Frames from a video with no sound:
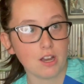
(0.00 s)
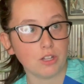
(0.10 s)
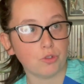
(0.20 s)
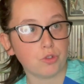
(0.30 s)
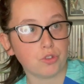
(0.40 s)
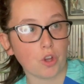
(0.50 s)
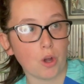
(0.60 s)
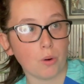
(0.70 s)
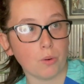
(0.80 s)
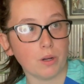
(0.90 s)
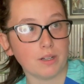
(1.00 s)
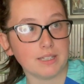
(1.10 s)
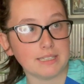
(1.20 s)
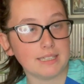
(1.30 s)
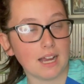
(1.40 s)
So
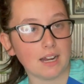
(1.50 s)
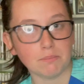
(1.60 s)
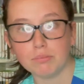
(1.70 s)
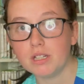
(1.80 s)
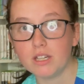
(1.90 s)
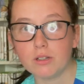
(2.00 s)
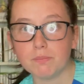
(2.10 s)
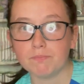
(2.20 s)
yeah, pretty good.